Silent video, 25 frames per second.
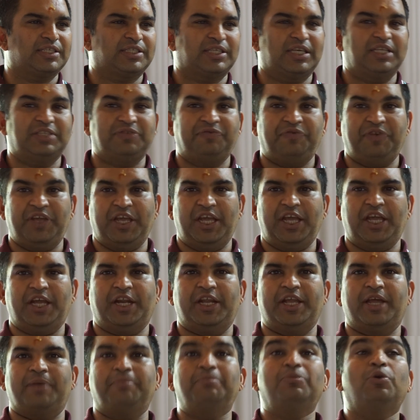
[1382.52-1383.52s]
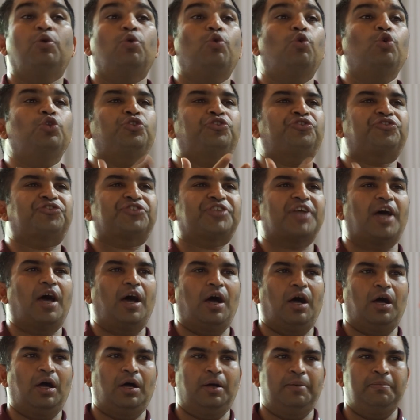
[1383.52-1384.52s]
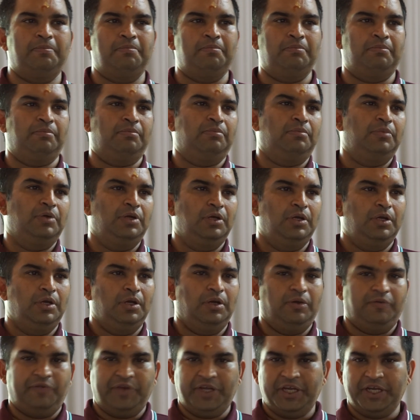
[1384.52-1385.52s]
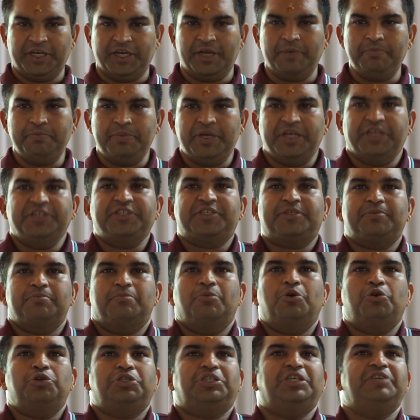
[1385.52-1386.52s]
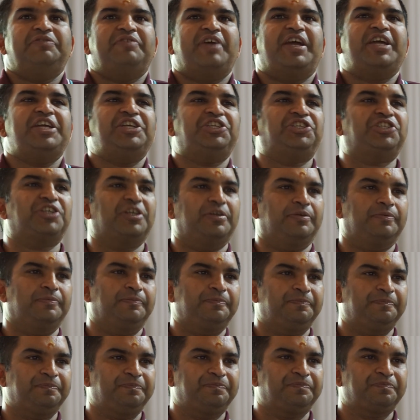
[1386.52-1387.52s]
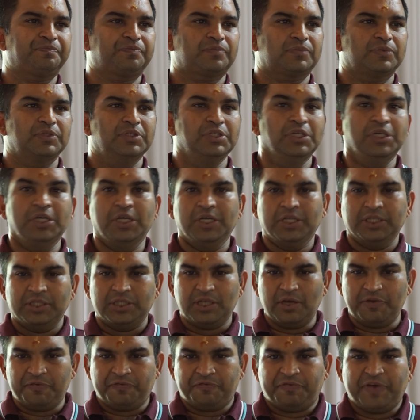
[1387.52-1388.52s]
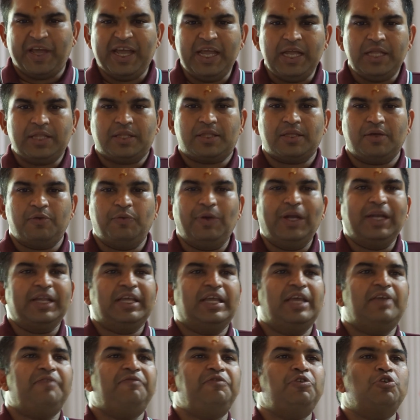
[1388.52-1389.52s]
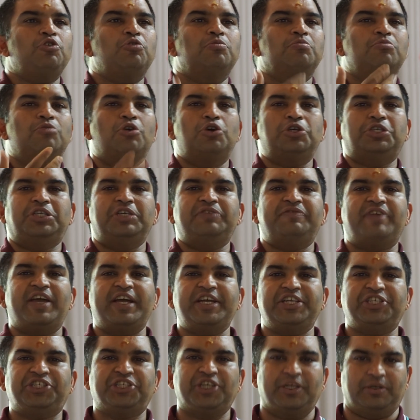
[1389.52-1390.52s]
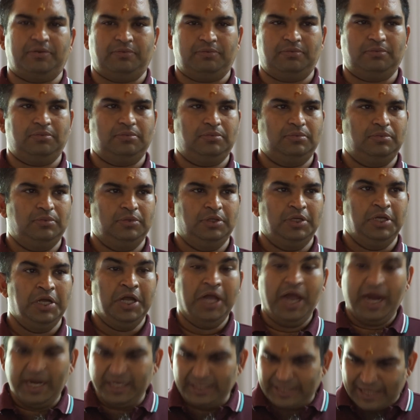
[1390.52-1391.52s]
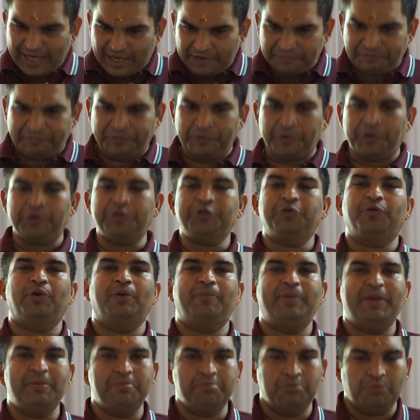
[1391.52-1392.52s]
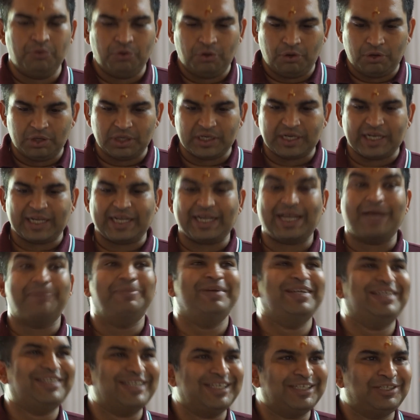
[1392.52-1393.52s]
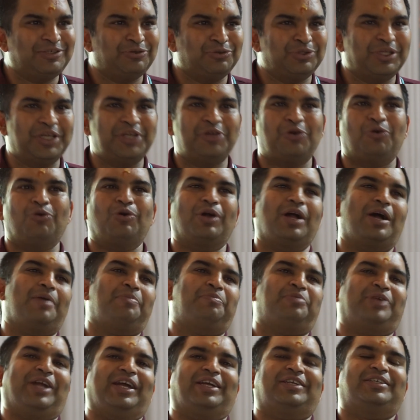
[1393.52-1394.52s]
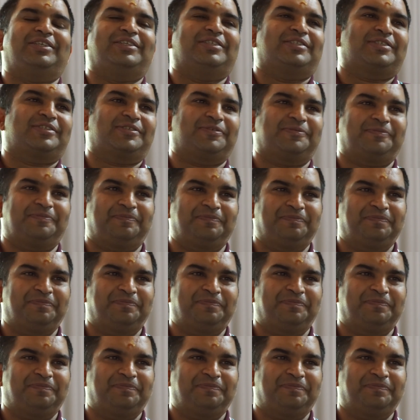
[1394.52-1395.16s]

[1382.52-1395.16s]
says, viryam utsaham. Viryam means motivation. The faith will give you motivation, and therefore you will be more committed to the yoga practice.